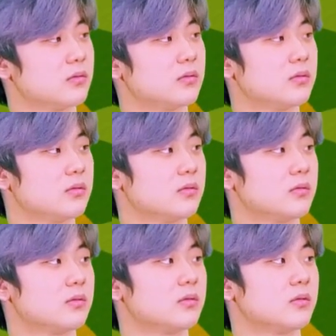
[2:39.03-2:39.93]

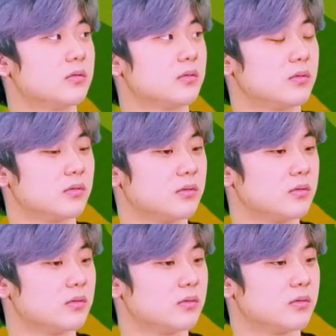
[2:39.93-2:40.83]

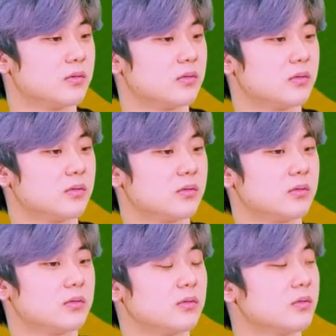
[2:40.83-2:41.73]

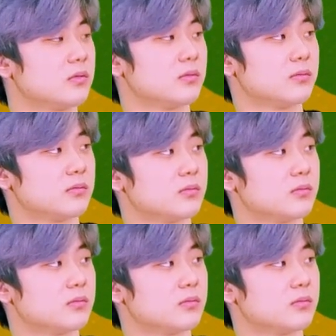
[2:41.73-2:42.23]
This person isn't speaking.